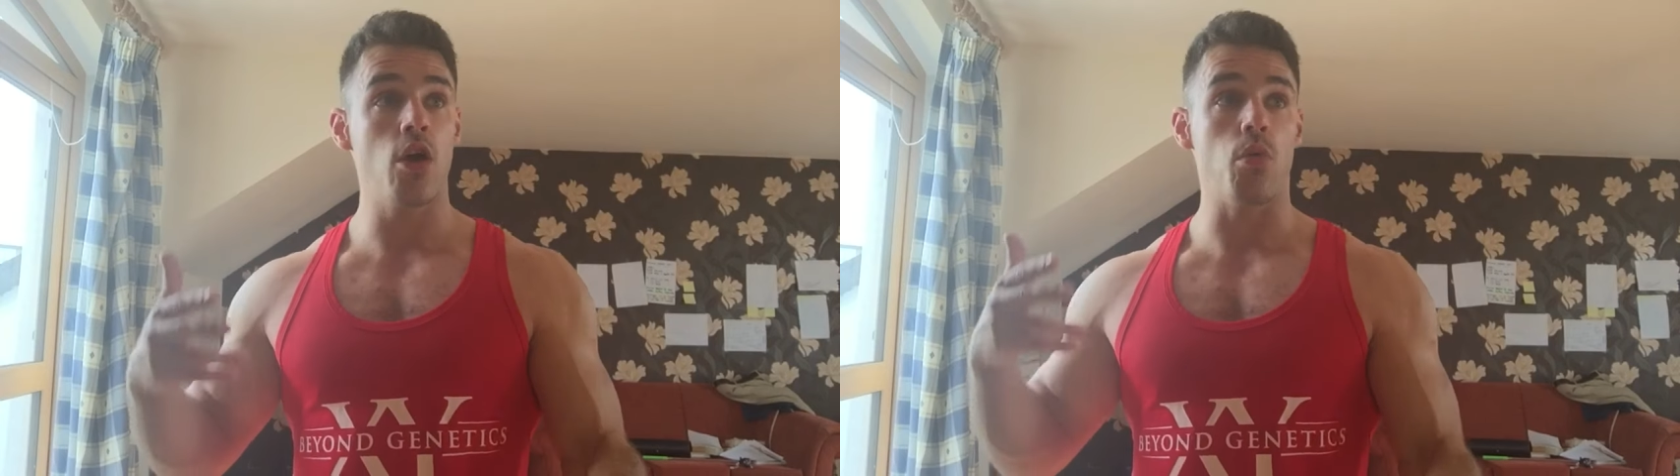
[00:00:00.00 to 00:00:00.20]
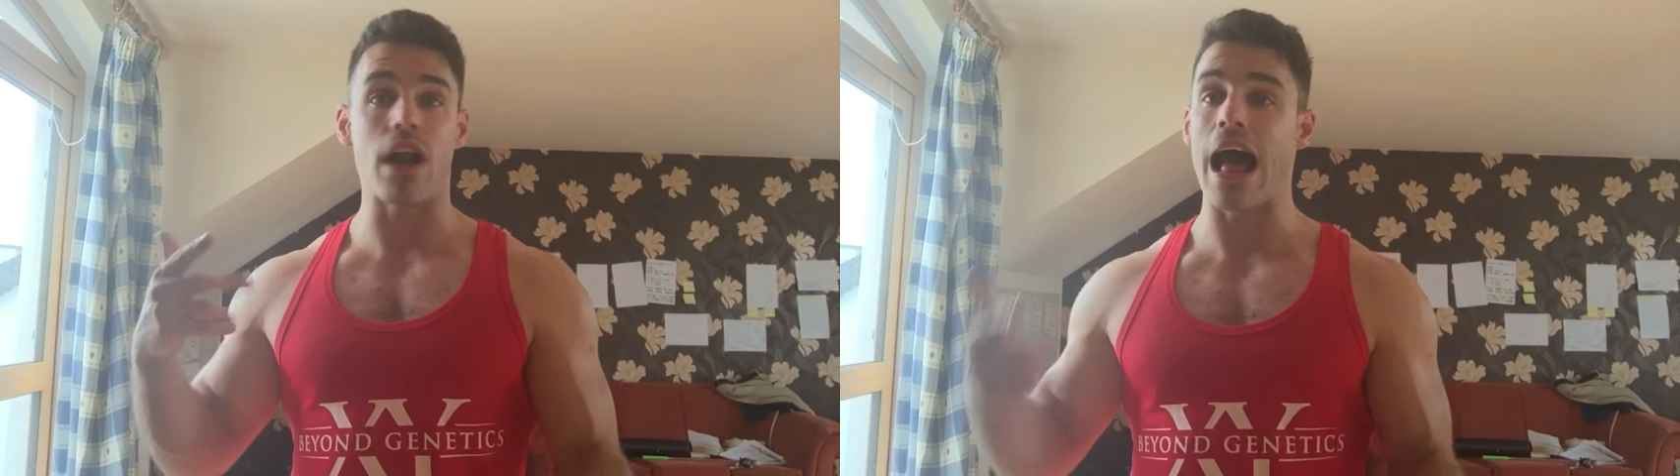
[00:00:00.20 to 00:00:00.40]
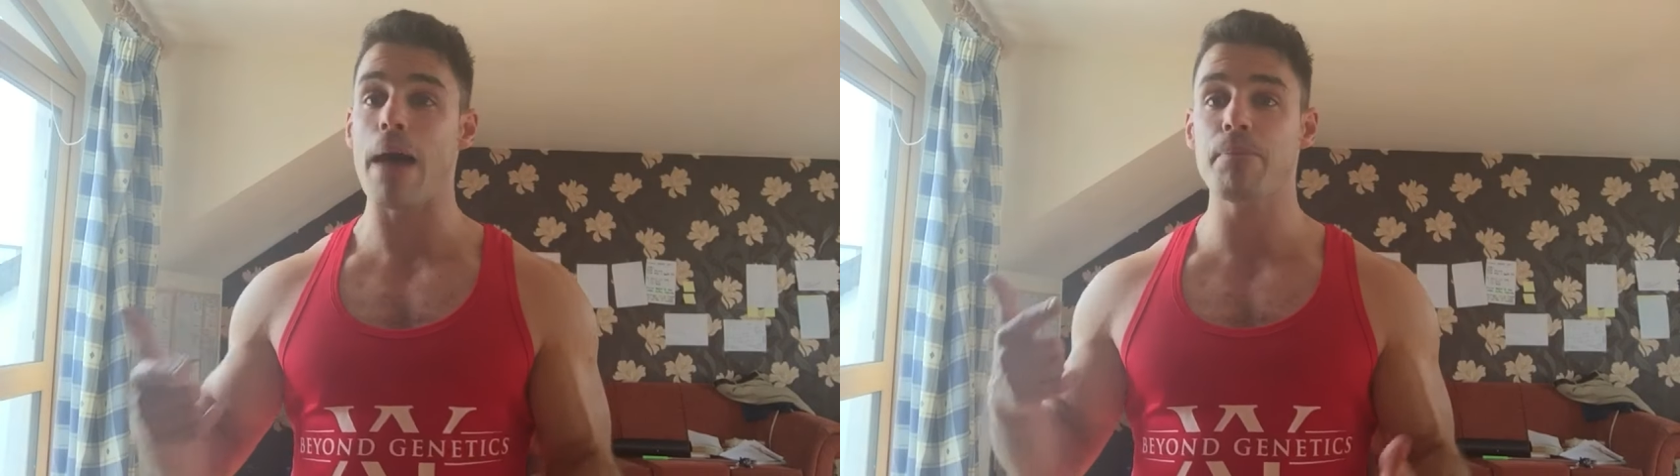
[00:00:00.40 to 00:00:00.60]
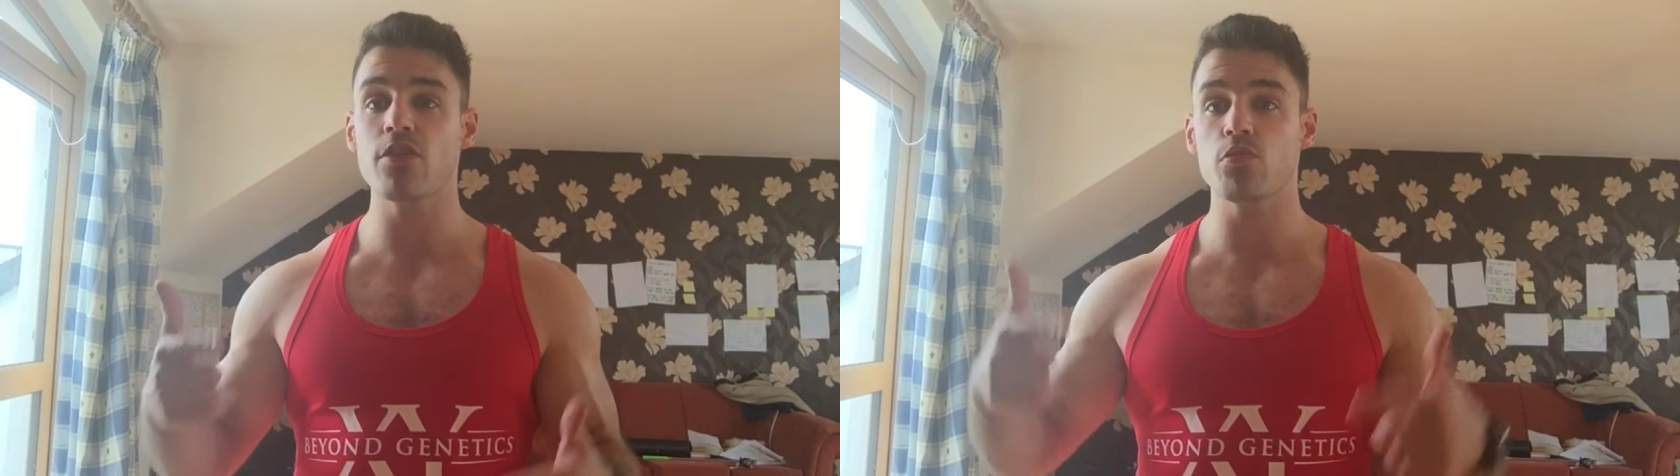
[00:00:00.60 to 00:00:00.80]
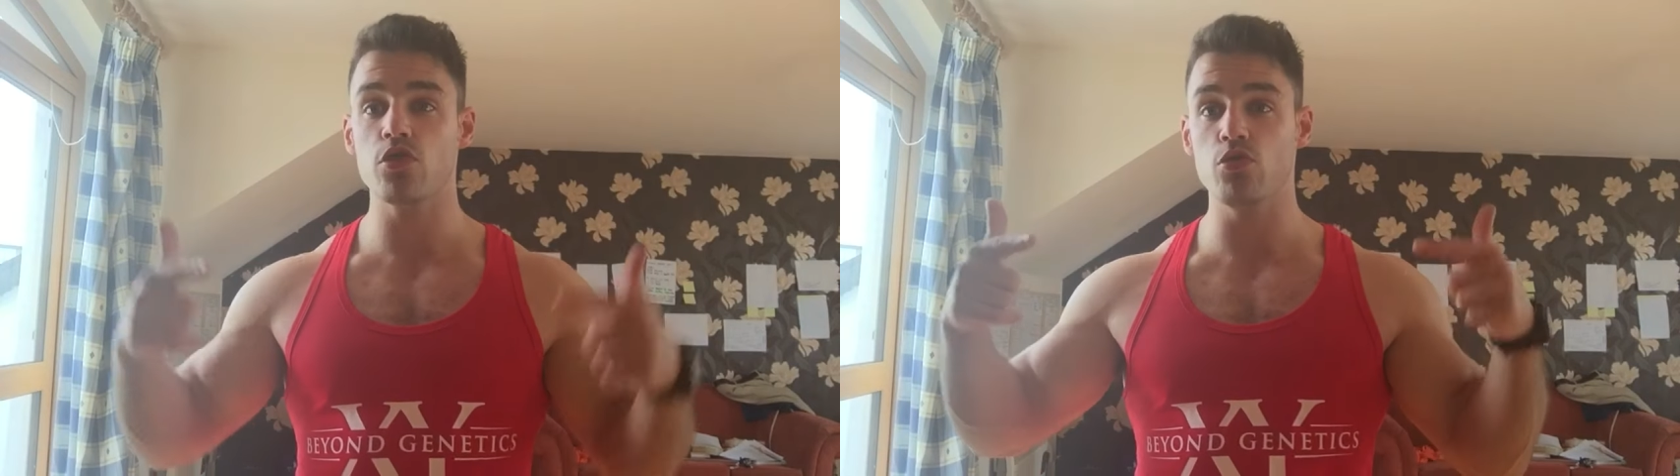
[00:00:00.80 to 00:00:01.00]
What
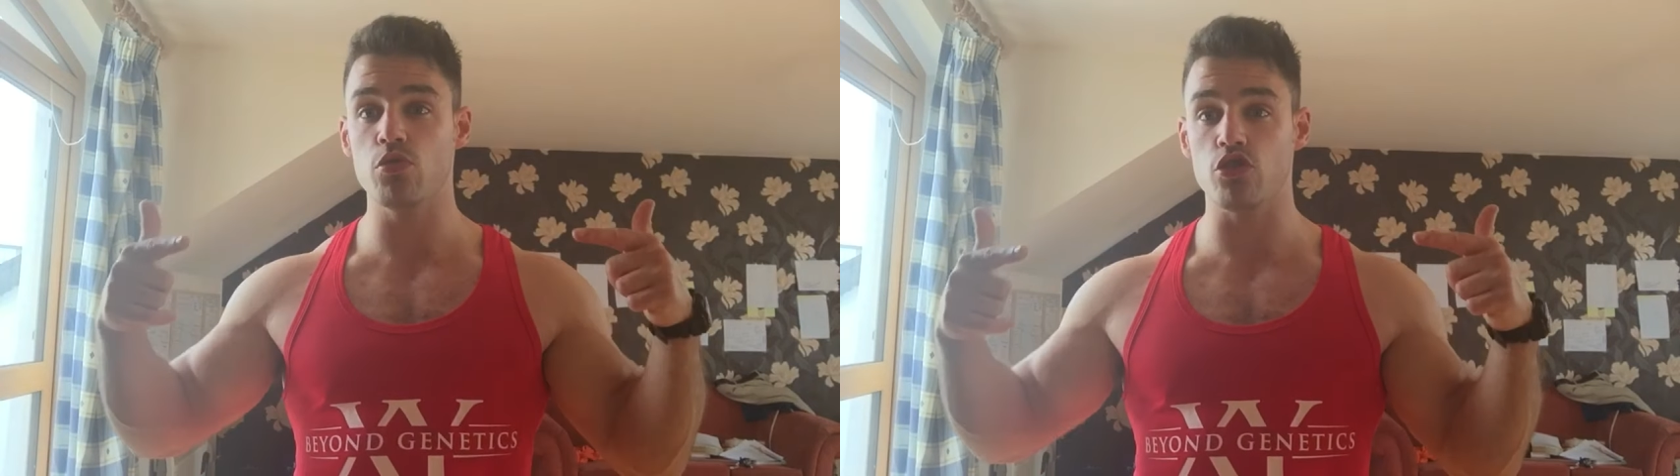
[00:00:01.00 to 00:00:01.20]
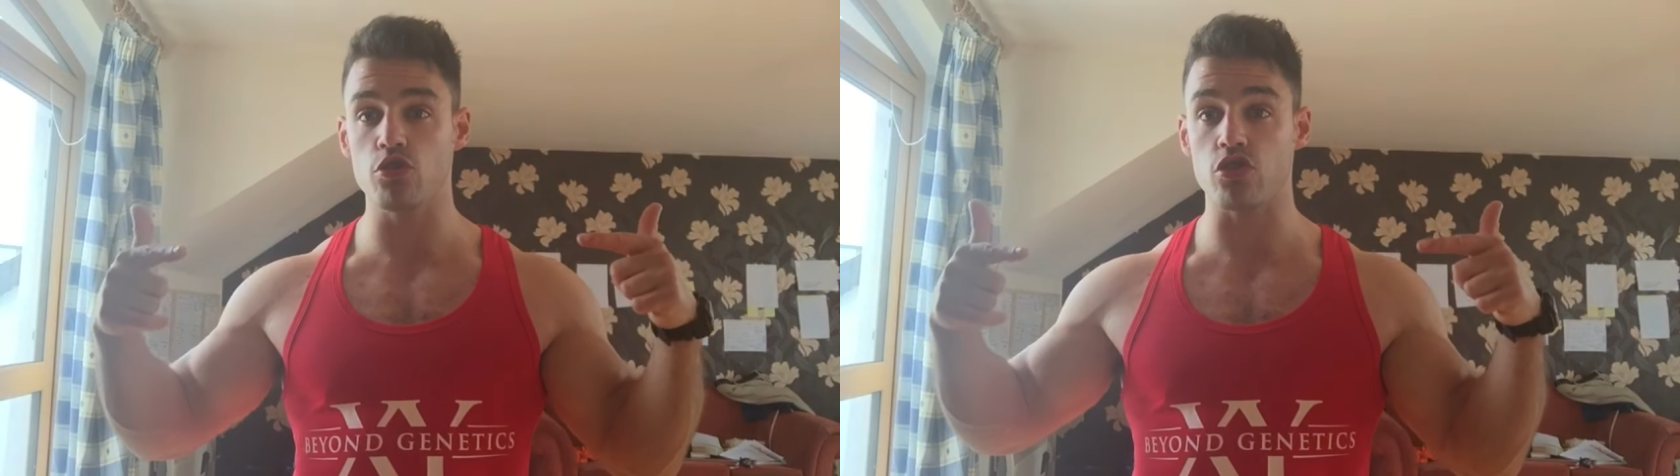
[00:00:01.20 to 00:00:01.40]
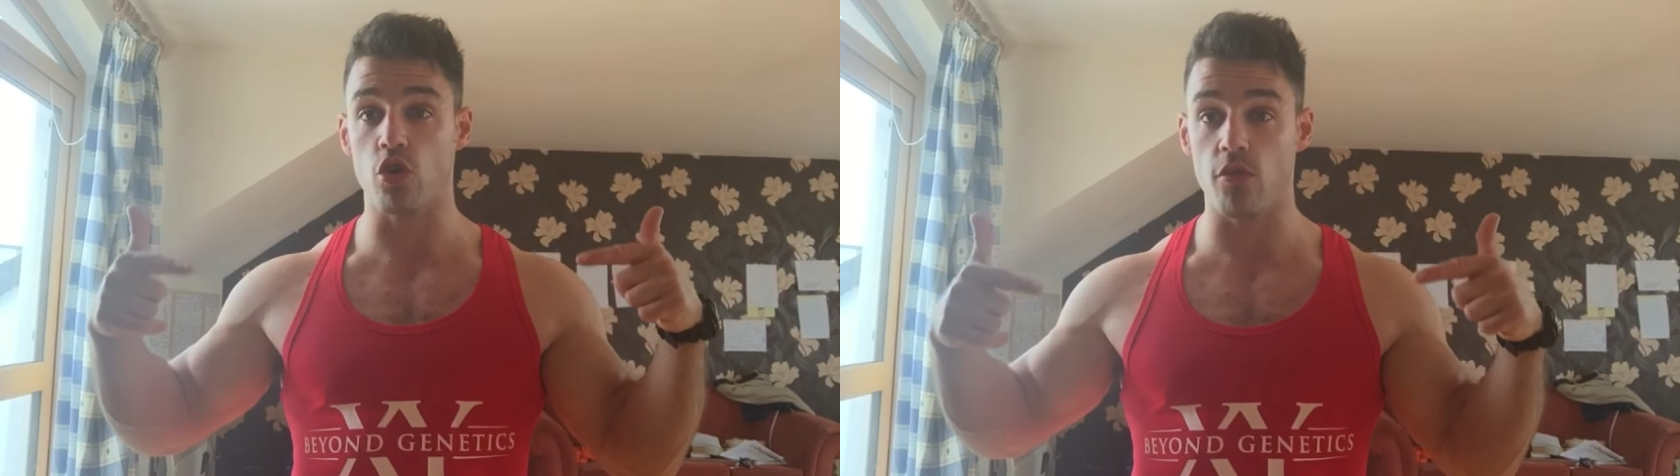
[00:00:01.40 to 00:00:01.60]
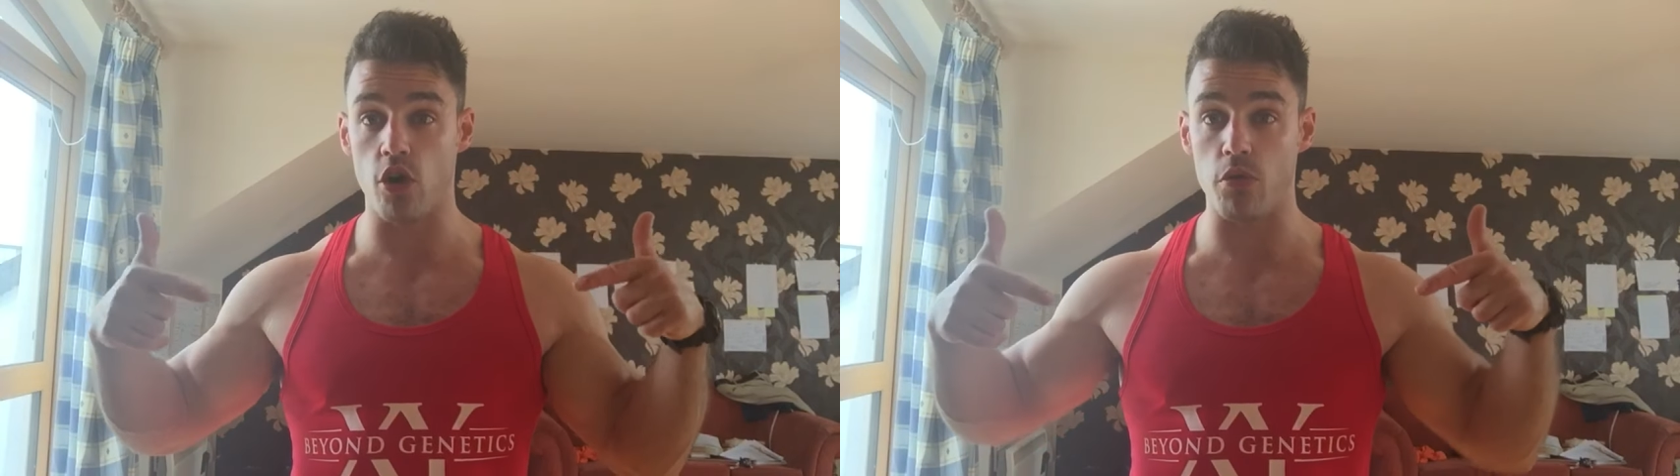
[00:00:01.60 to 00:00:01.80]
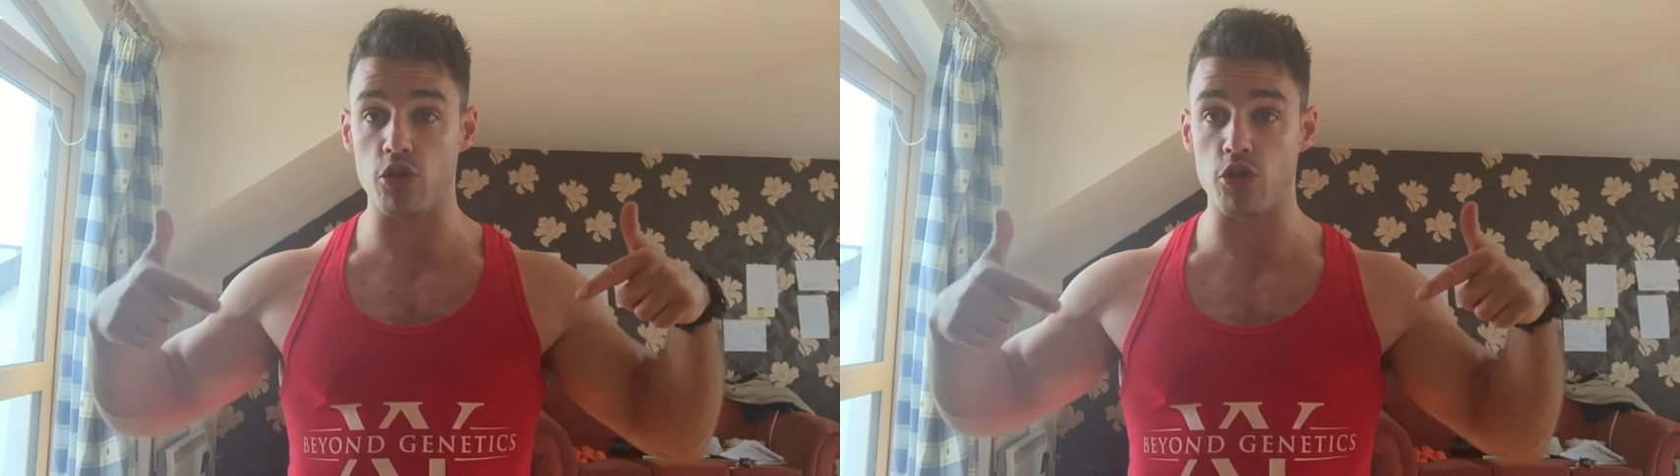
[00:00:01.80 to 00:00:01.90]
happens when you reduce an overall